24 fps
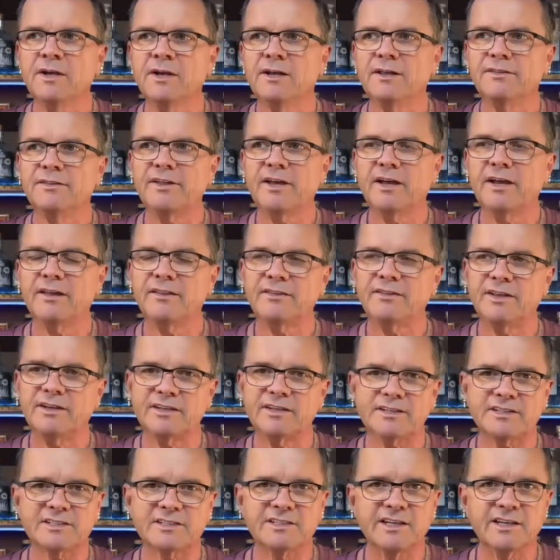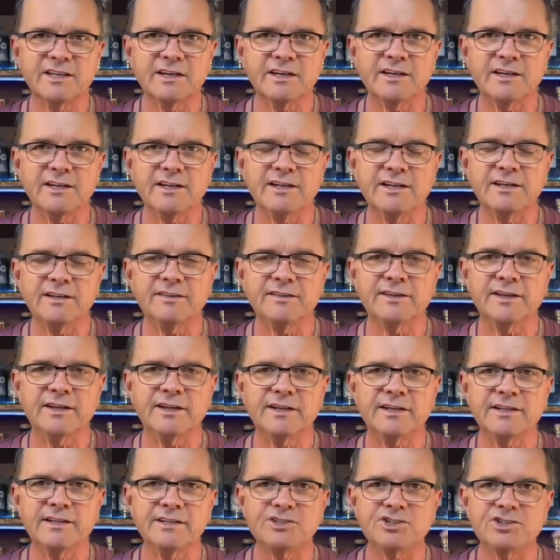That acidity
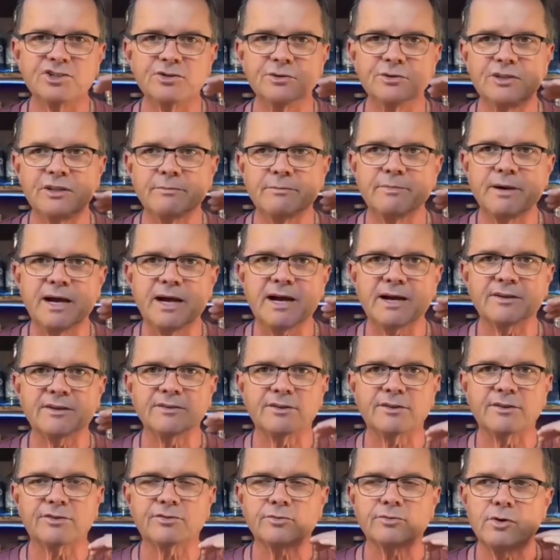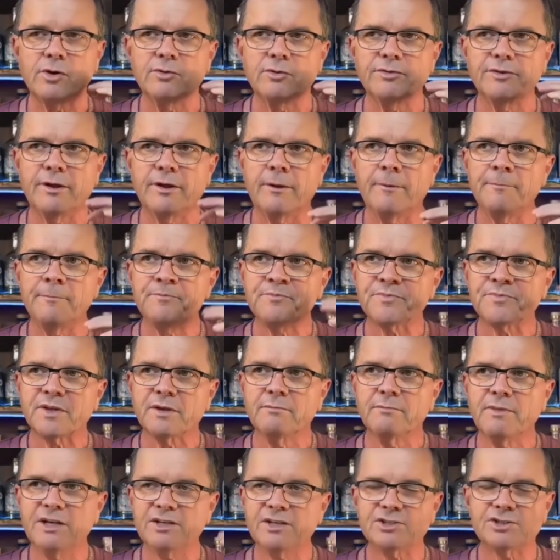that gets you in the back of the throat that
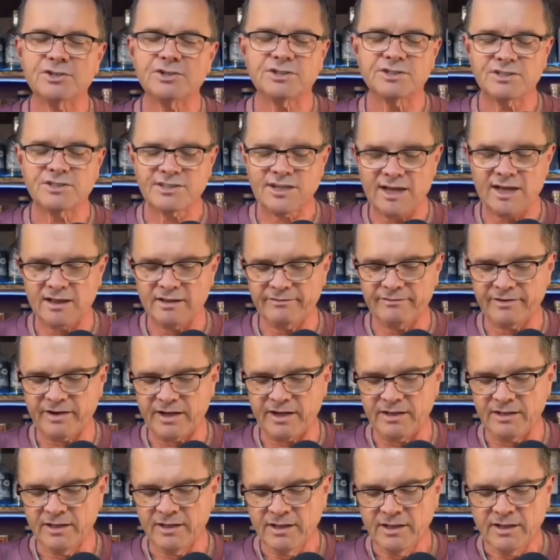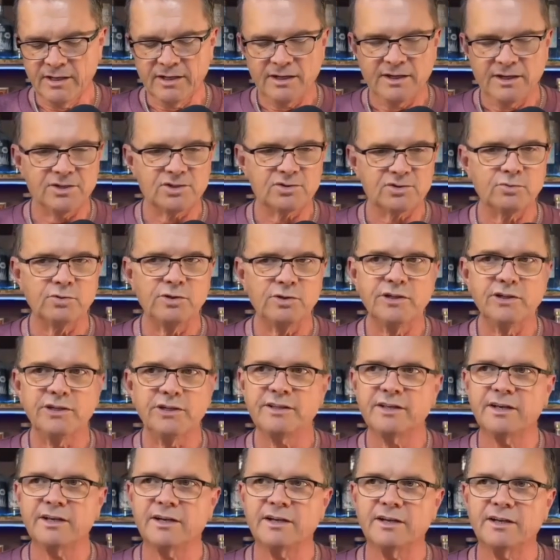makes you salivate is really
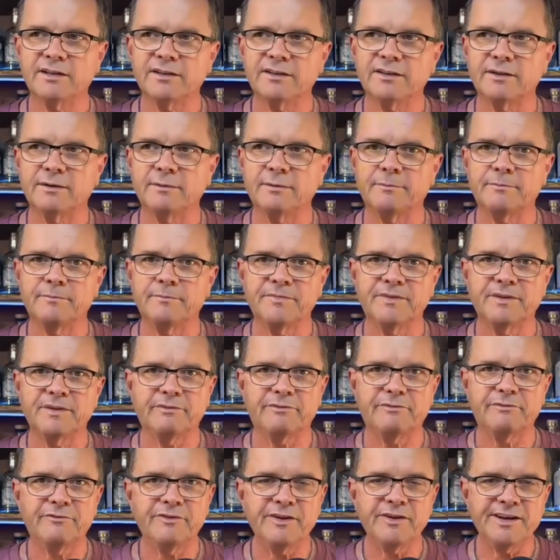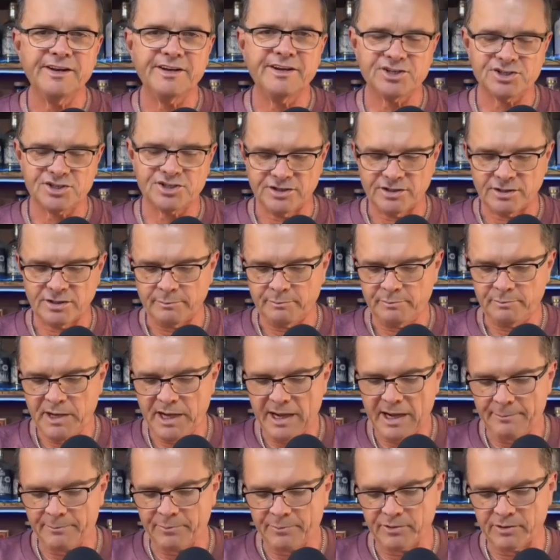the finish and the
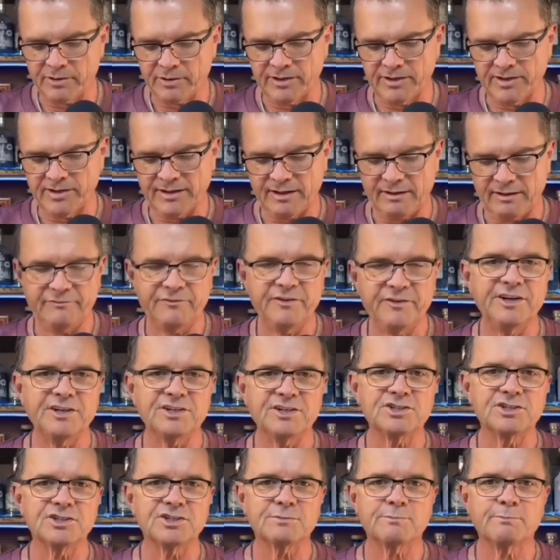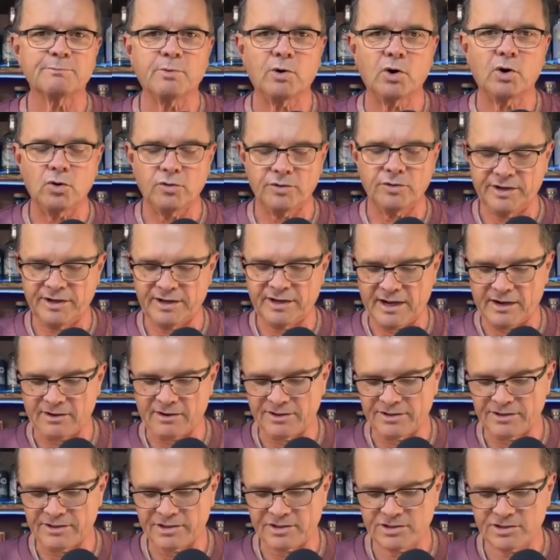pepper in that finish just pulling it out.
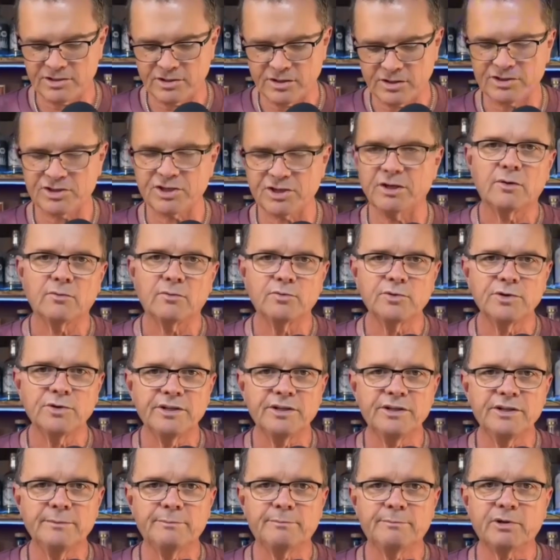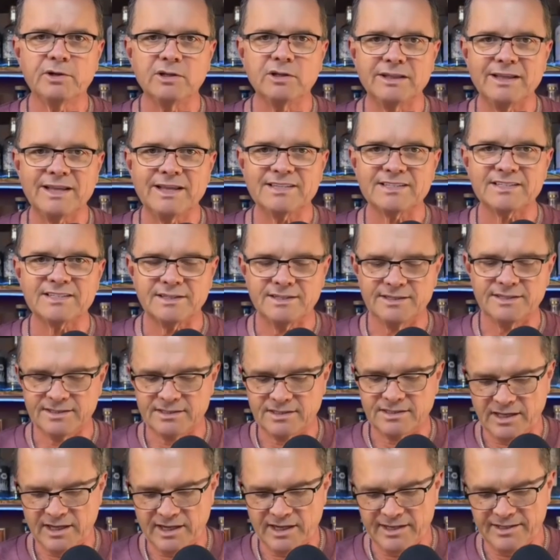It's such a really pleasant
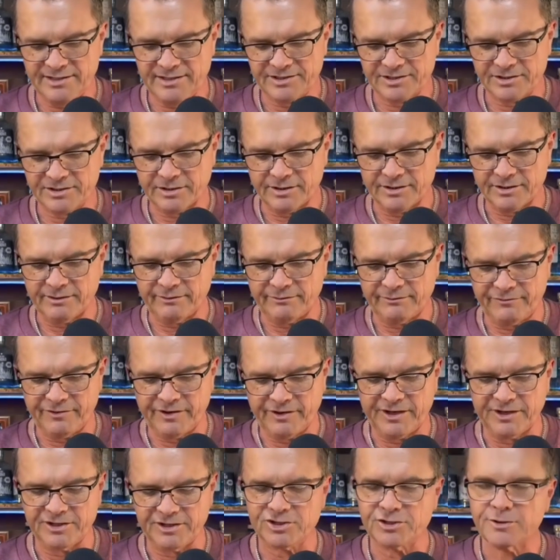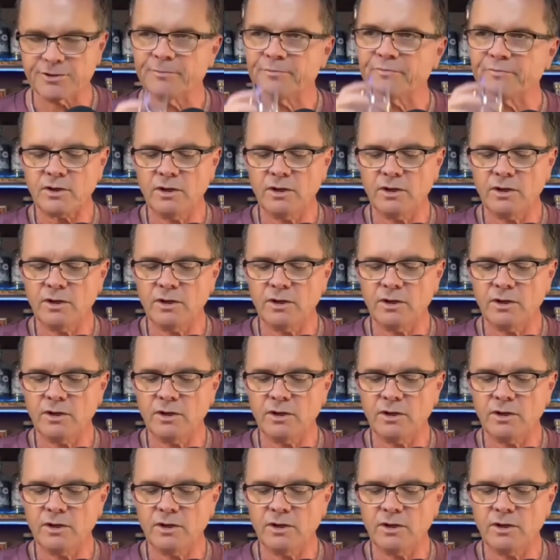taste on the finish.